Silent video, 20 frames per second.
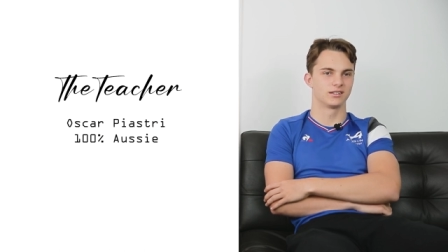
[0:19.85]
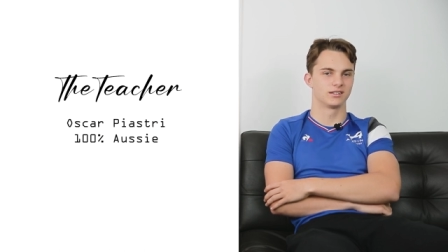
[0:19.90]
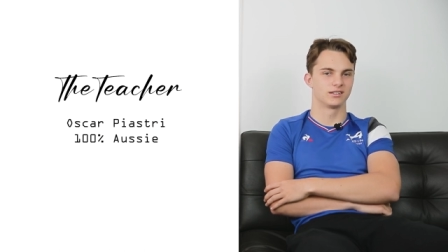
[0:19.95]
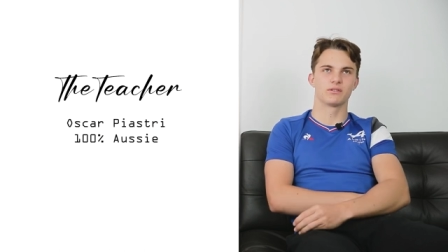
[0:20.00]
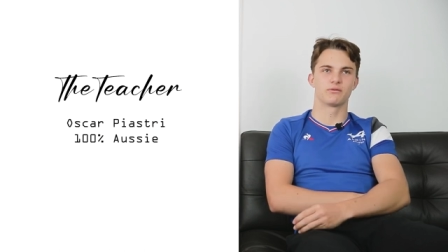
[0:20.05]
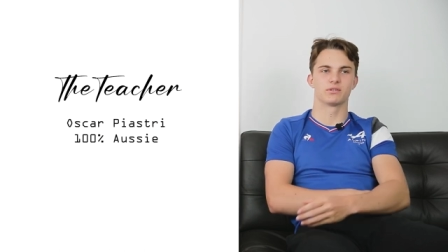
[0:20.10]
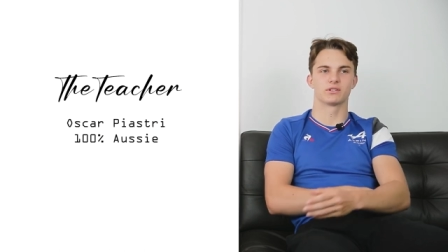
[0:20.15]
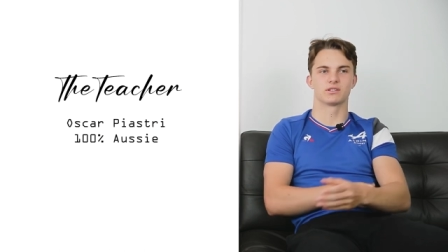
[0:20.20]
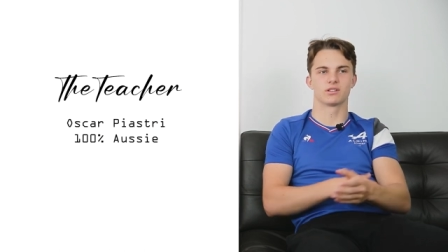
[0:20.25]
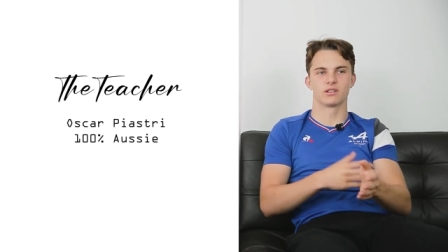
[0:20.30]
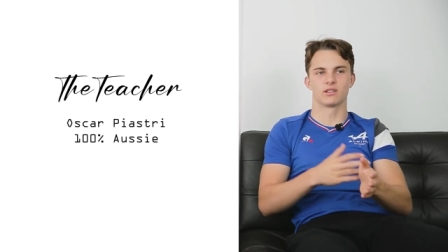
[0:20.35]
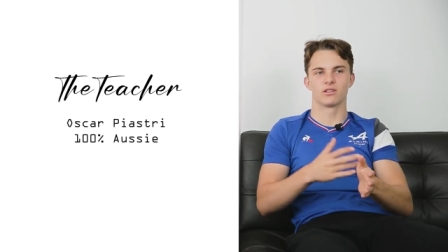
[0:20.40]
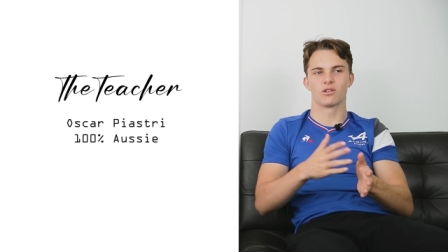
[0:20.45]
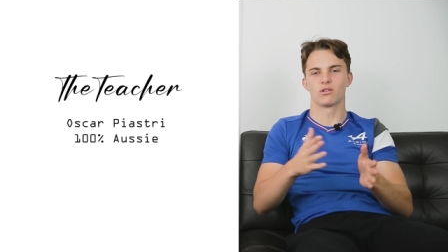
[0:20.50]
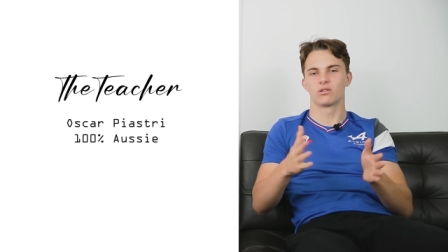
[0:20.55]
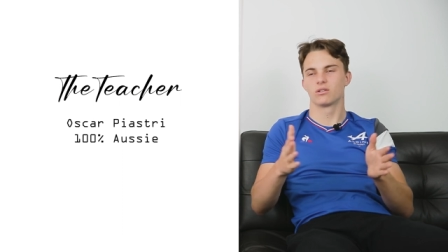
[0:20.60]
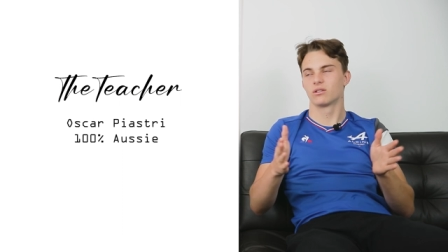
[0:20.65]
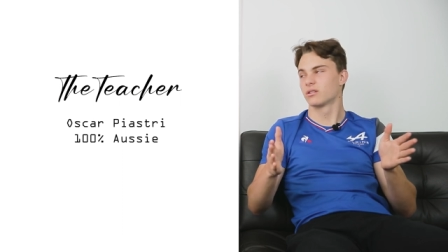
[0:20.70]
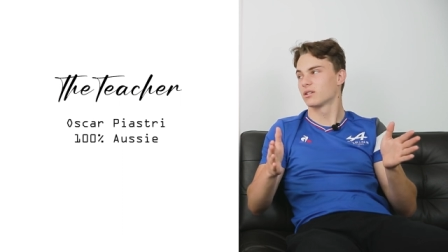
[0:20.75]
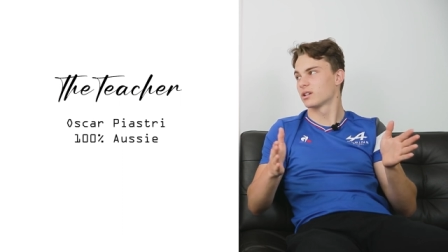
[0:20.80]
If it's a
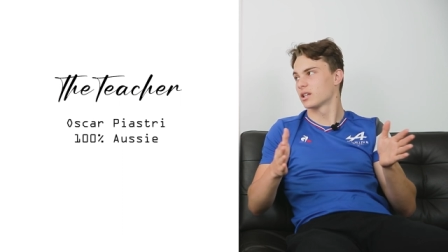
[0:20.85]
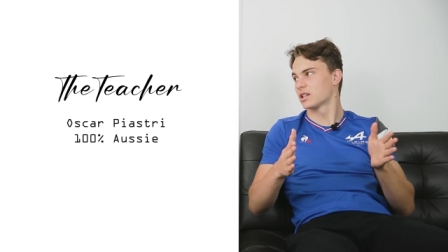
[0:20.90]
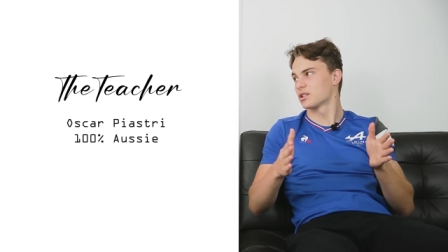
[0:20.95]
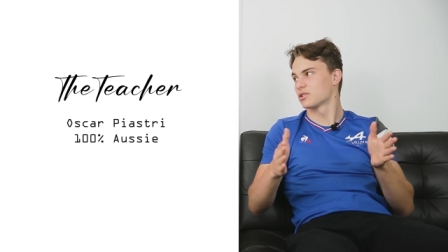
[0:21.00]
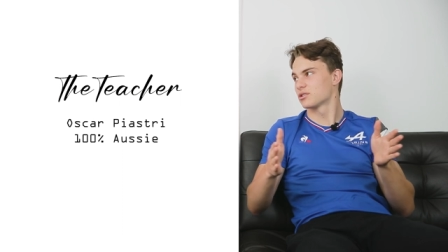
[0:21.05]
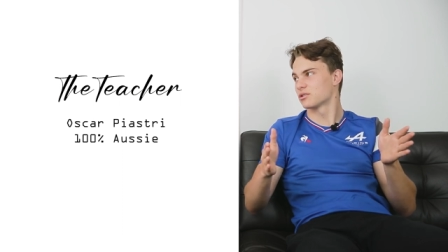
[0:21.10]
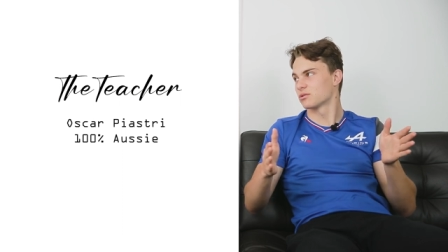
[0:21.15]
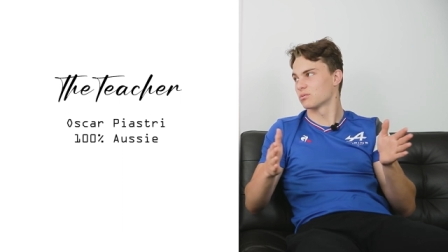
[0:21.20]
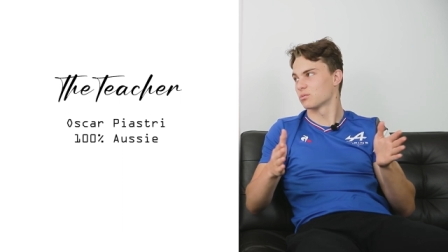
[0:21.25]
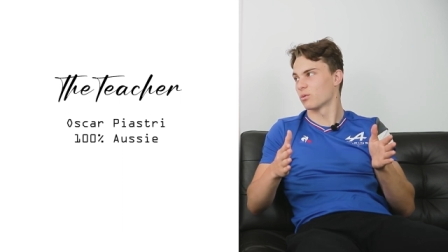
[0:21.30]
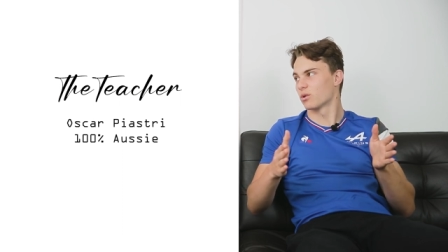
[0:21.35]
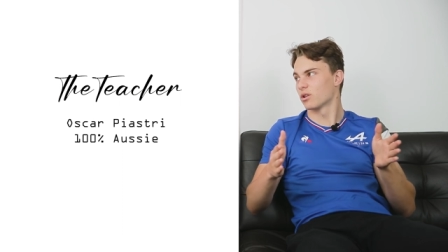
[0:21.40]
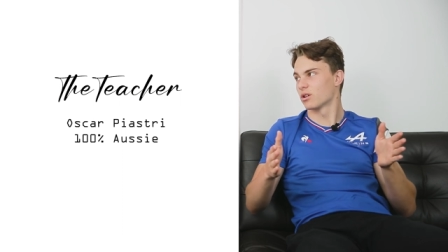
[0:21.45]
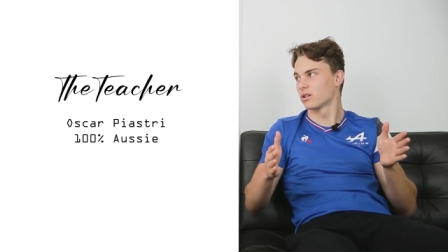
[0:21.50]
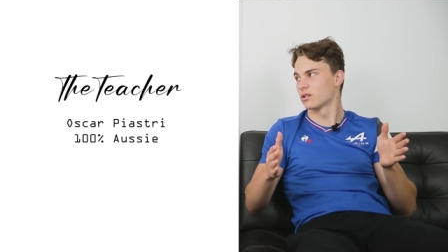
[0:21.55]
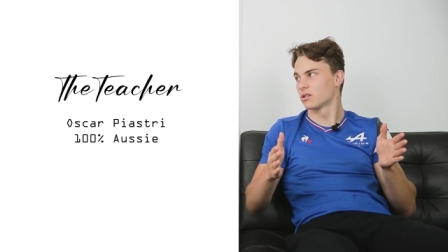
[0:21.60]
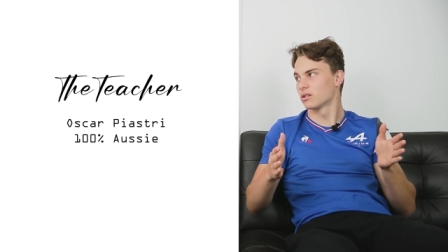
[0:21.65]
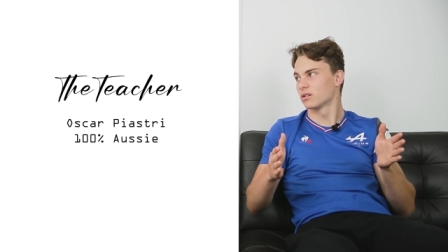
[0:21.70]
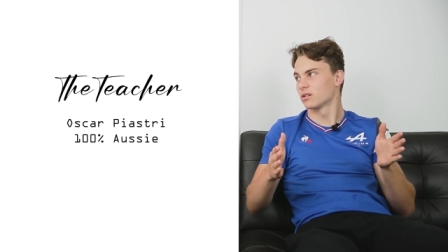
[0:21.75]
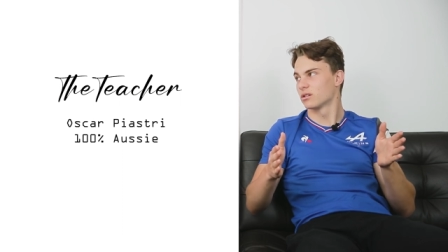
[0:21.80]
longish
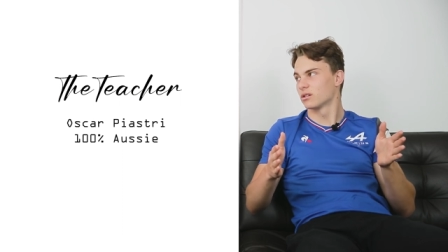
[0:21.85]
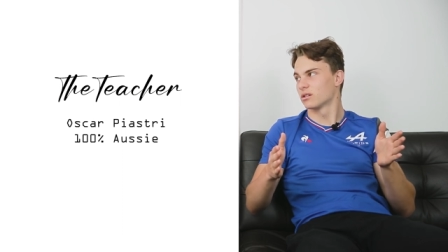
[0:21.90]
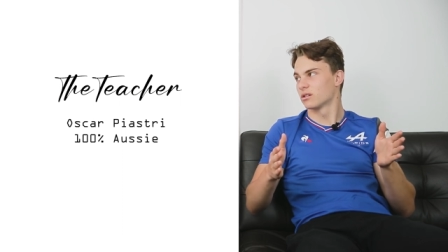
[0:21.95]
word,